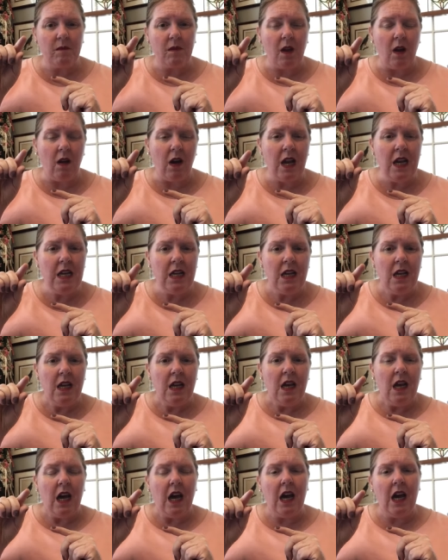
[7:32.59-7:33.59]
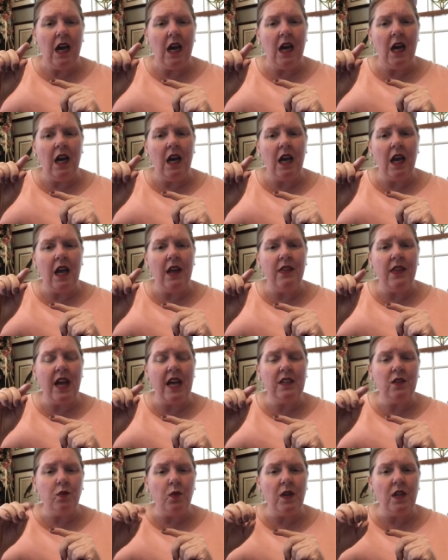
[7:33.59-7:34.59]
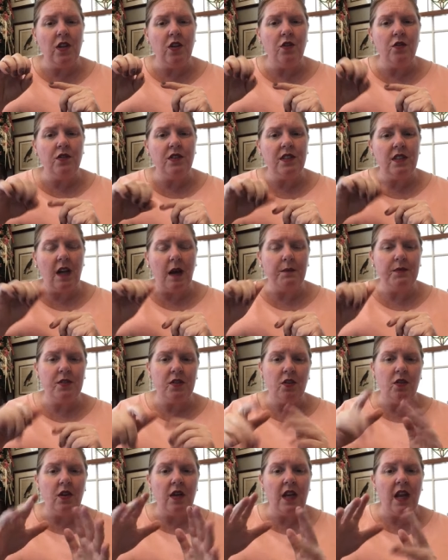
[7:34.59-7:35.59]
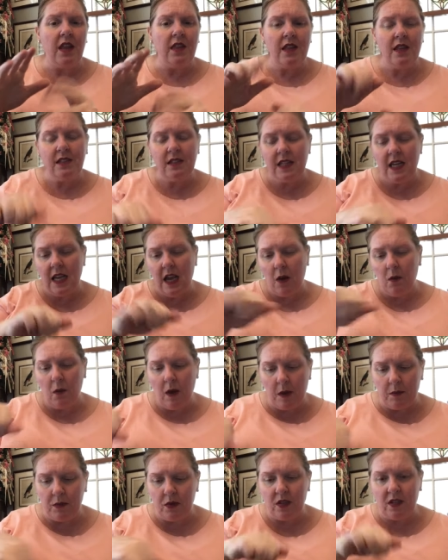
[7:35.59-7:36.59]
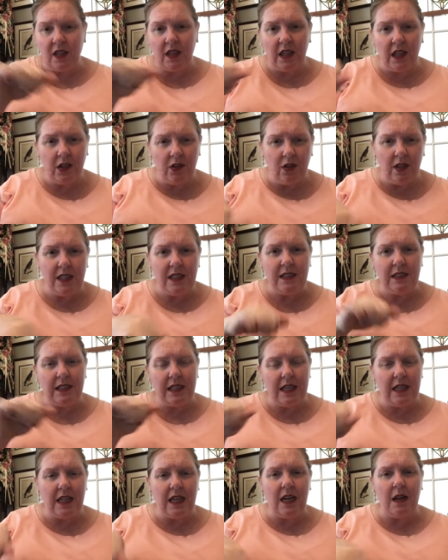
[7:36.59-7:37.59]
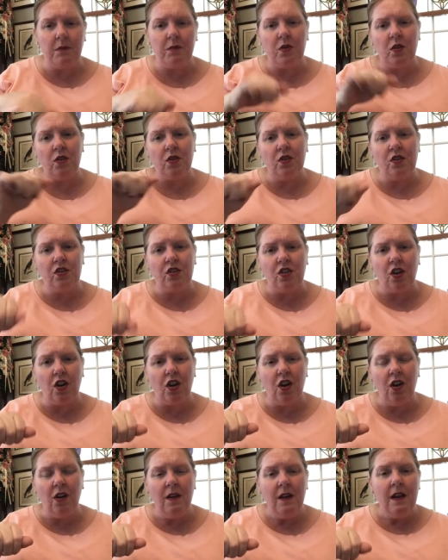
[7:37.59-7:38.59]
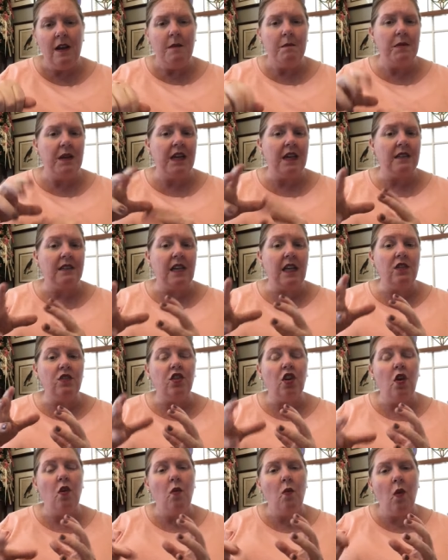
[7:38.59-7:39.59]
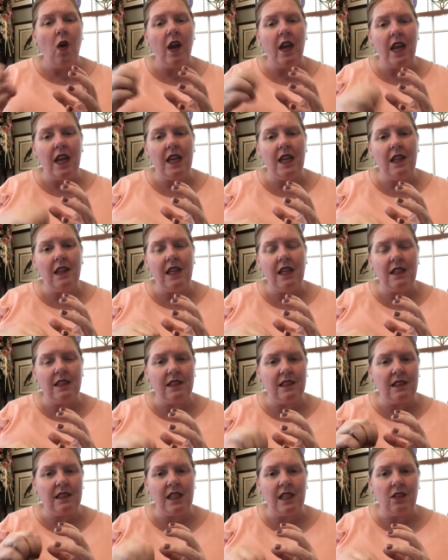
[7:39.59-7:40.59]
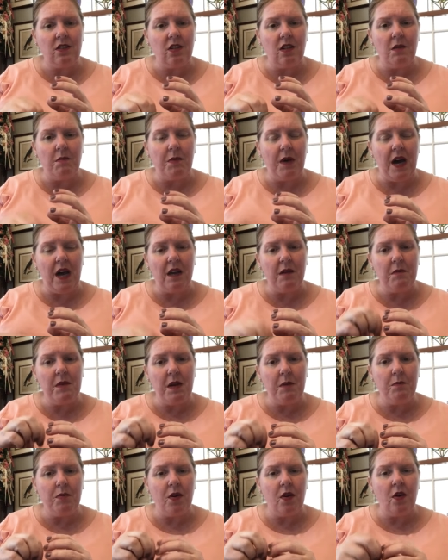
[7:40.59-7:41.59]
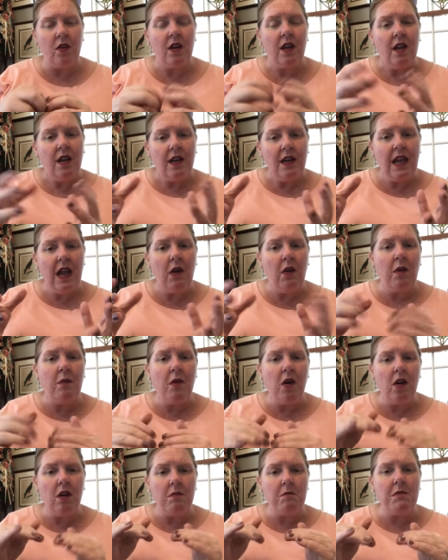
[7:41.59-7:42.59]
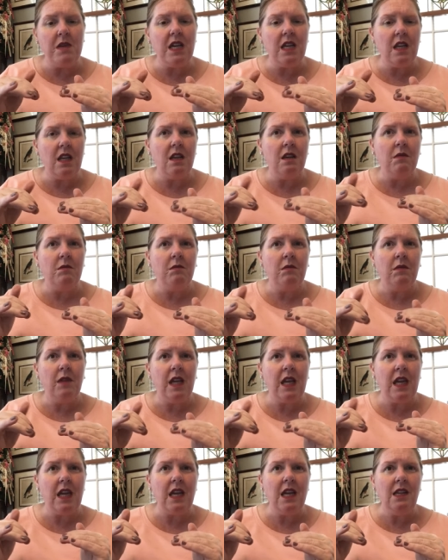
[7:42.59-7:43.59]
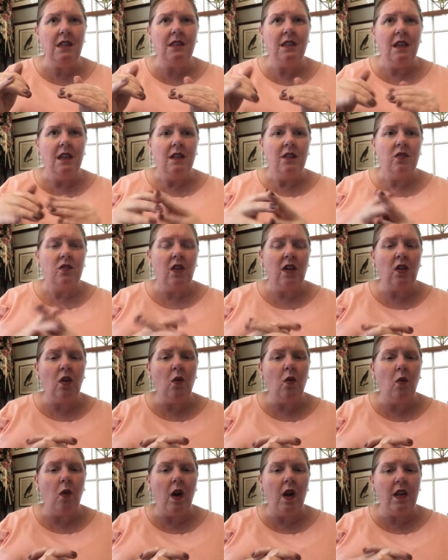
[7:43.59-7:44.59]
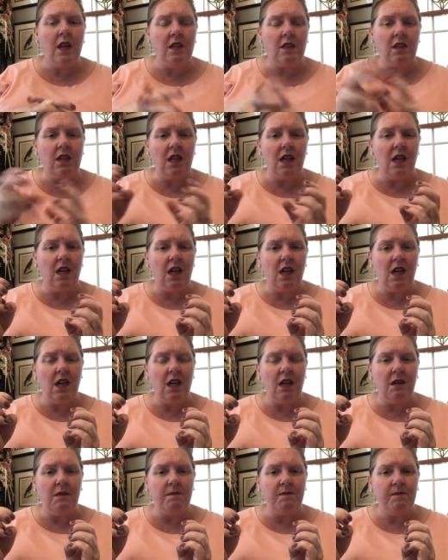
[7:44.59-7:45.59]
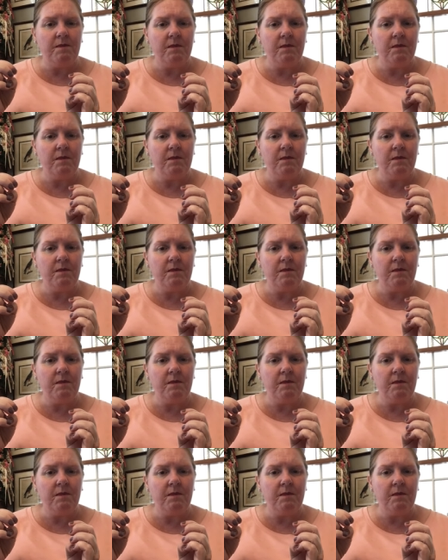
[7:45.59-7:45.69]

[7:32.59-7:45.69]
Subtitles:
all right? And that's when you stop stirring. And this thing, I'm going to literally sit and I'm going to stir because I don't want anything to stick to the bottom and burn. Now, I'm on a medium heat, so I don't want it to